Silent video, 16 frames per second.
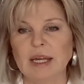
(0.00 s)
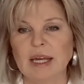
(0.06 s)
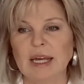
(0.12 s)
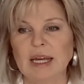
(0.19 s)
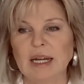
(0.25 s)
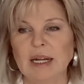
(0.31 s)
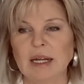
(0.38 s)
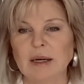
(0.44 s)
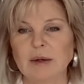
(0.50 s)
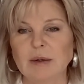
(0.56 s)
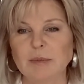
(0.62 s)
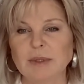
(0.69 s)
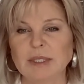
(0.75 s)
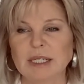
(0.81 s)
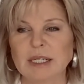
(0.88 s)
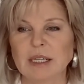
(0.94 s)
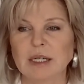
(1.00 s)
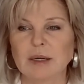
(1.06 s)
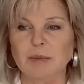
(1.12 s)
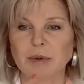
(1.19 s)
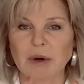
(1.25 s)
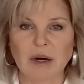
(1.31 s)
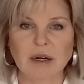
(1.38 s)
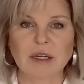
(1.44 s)
in a particular
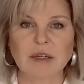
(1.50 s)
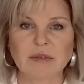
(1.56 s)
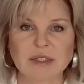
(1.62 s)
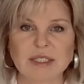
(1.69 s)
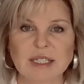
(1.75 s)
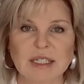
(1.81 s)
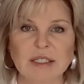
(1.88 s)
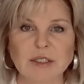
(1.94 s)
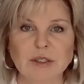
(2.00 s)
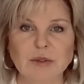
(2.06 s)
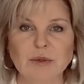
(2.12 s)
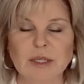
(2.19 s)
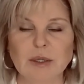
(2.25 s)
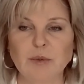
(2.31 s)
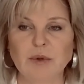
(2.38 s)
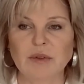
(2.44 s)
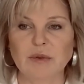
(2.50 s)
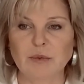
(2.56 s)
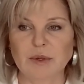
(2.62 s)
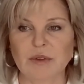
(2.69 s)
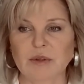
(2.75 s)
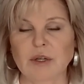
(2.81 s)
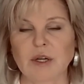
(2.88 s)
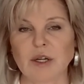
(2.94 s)
part of a century with
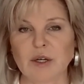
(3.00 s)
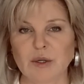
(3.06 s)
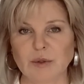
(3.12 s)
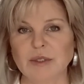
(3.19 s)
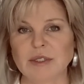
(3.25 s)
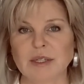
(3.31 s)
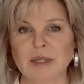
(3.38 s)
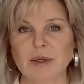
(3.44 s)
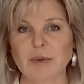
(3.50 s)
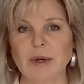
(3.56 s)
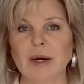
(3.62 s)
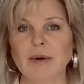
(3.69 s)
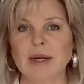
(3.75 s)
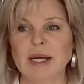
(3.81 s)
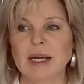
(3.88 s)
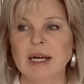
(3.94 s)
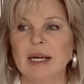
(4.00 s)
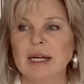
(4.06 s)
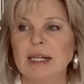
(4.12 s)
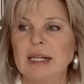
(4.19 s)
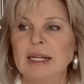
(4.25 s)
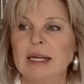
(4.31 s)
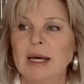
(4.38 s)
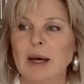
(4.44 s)
the clothes they're wearing,
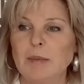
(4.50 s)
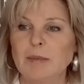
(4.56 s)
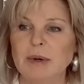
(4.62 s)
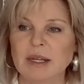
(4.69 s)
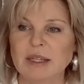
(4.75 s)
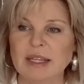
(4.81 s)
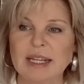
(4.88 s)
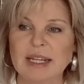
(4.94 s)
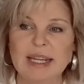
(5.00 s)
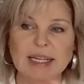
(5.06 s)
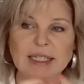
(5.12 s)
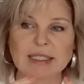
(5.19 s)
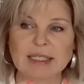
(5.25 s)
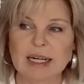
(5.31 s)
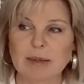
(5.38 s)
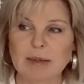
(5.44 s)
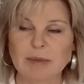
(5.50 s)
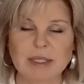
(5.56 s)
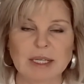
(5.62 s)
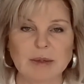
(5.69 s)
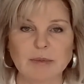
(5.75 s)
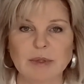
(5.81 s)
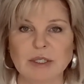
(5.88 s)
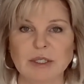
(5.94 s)
but the next time it
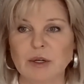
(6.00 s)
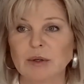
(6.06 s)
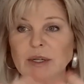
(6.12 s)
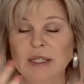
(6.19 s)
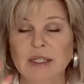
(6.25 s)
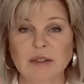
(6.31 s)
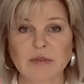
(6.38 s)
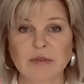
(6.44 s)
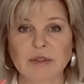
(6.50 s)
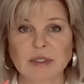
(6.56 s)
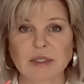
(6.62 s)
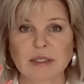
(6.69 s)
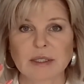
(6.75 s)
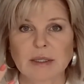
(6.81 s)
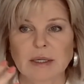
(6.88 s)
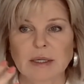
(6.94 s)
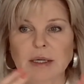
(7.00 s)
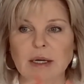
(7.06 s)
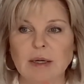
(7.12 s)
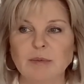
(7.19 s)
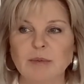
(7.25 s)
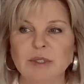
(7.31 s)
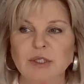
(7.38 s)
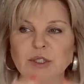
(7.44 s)
can be totally different.
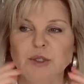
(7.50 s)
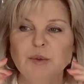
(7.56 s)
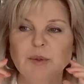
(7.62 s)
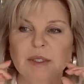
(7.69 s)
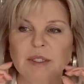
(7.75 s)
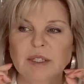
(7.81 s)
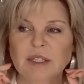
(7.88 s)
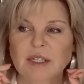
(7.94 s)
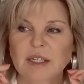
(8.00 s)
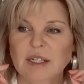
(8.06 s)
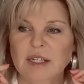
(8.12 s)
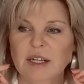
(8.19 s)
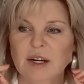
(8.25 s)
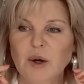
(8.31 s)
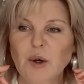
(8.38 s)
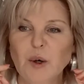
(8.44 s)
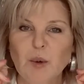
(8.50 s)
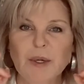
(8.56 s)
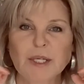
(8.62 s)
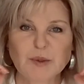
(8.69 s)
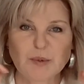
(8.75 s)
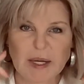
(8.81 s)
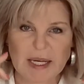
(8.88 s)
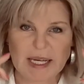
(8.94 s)
But you will
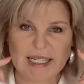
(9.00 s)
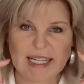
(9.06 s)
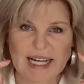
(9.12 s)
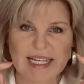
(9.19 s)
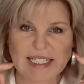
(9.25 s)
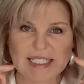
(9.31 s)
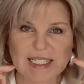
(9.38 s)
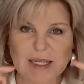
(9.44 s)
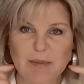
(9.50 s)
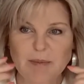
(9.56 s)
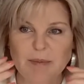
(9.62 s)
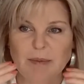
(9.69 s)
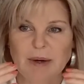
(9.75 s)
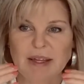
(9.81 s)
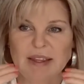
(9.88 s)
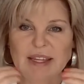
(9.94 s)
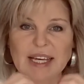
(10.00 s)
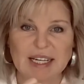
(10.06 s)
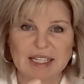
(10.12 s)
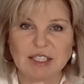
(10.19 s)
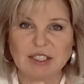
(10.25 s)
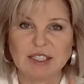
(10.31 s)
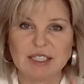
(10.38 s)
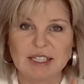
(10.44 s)
always recognize them by the
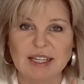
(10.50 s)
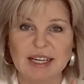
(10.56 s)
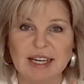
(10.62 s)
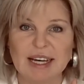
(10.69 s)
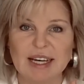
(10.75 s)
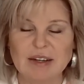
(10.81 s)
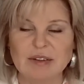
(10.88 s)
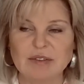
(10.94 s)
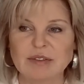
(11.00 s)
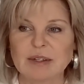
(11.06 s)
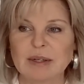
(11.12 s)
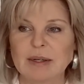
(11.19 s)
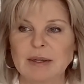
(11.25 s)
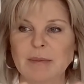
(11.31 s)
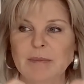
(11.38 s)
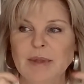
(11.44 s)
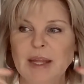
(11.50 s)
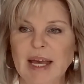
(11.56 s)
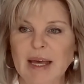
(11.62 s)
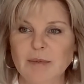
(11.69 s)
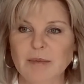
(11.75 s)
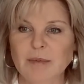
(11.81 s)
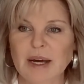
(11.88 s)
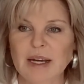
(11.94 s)
energy they have
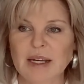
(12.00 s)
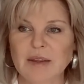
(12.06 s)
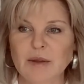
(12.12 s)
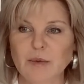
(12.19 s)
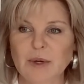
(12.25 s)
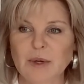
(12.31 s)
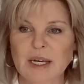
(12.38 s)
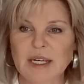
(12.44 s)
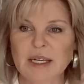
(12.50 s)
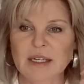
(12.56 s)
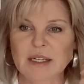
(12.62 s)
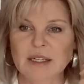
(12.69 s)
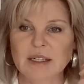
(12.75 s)
and by the way